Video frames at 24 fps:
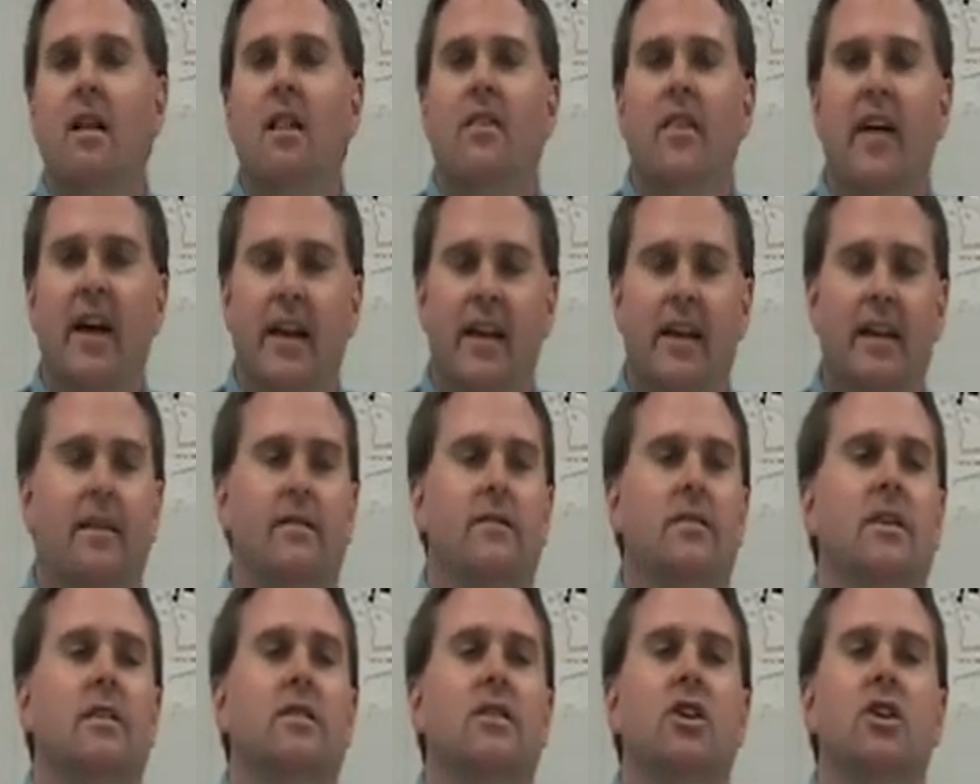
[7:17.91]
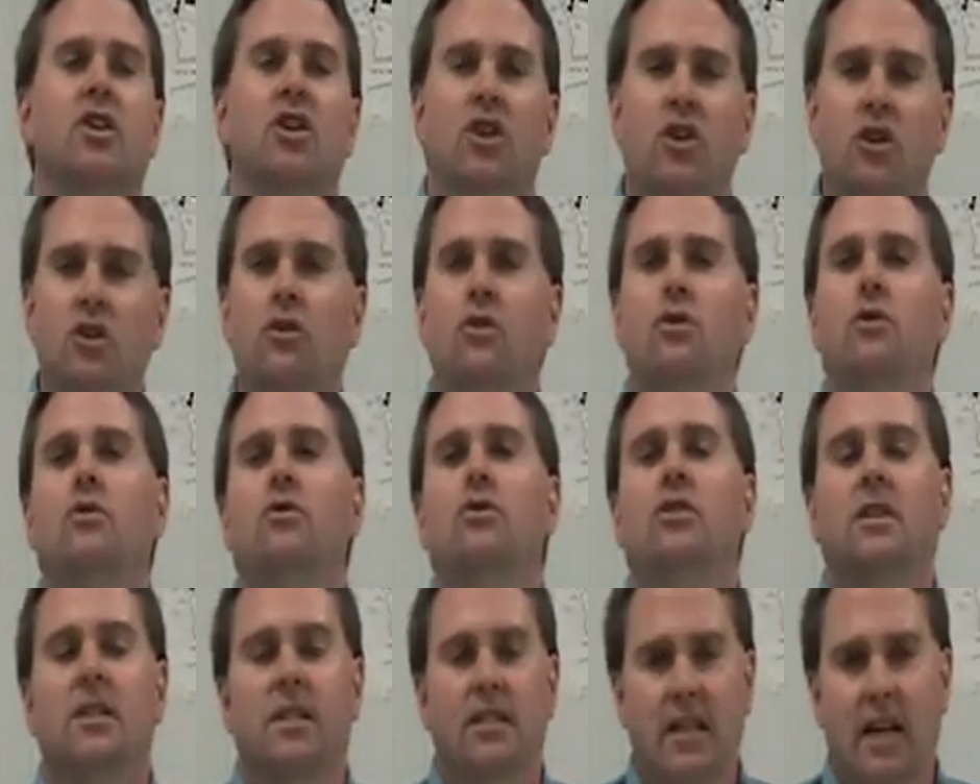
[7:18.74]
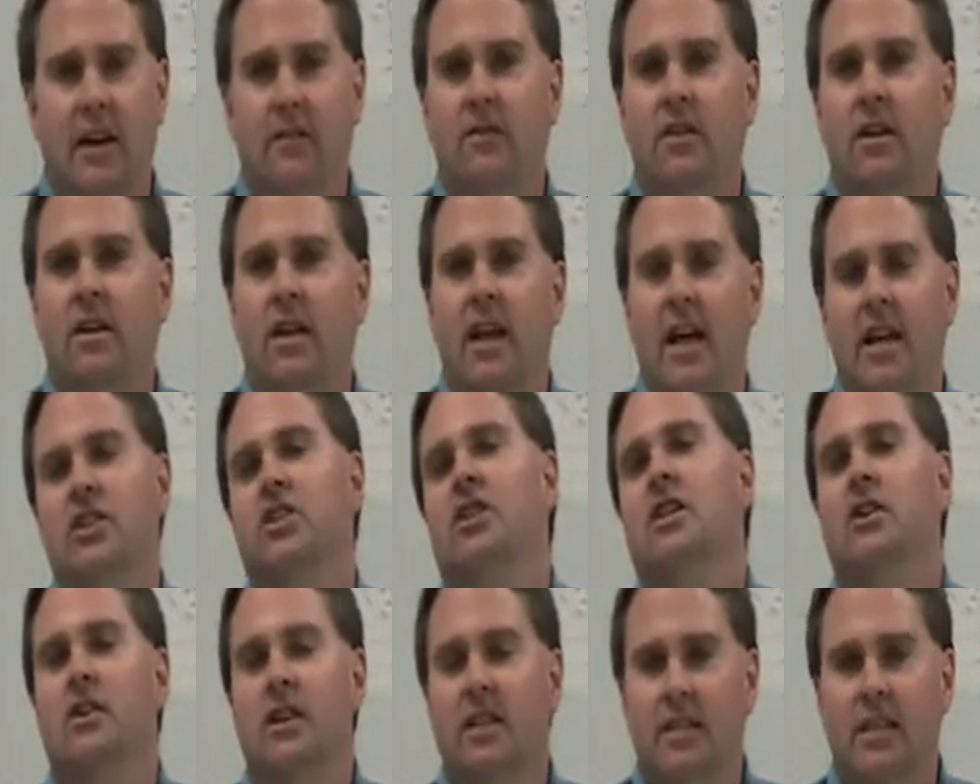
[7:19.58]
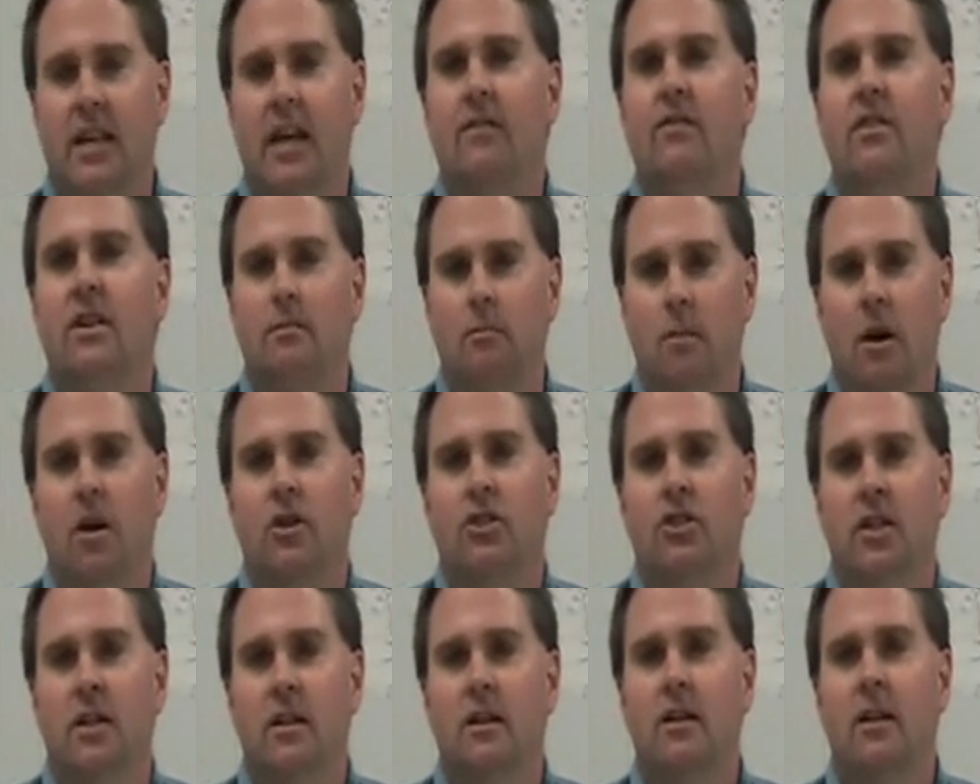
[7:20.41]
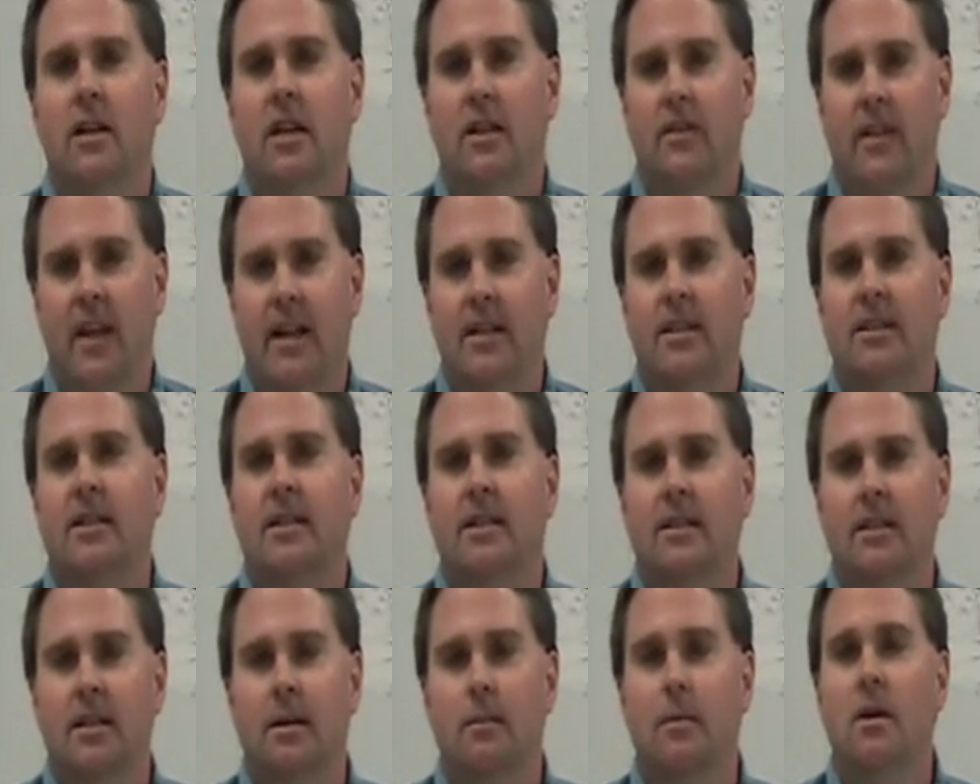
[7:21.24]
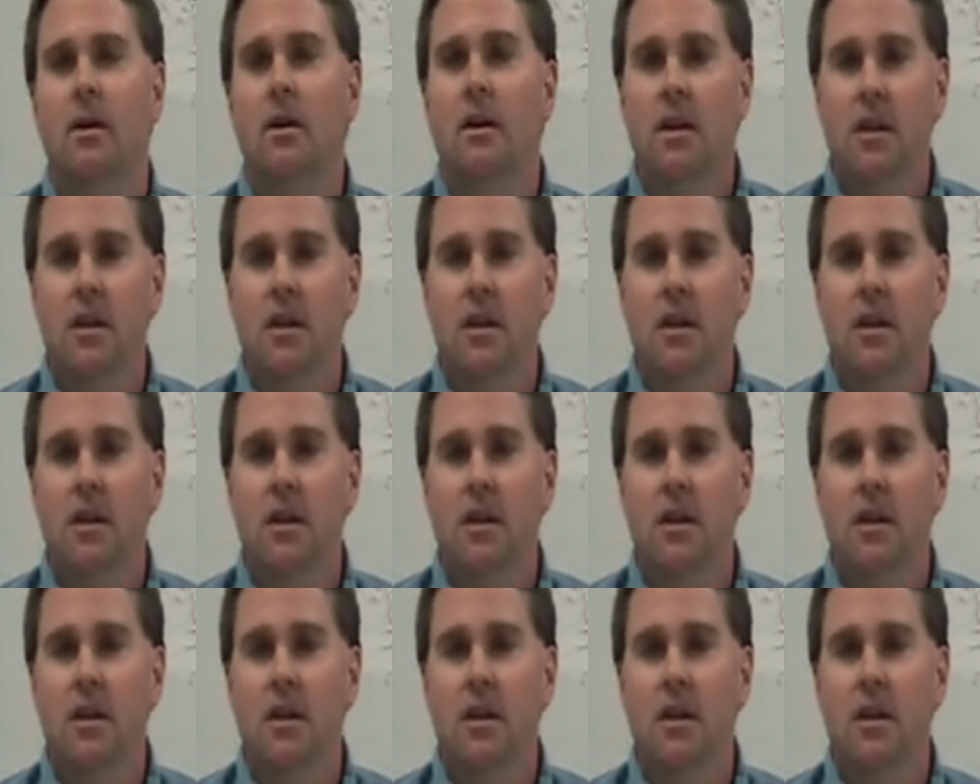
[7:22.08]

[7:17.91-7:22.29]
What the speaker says: That gives us a huge engineering safety margin in that system.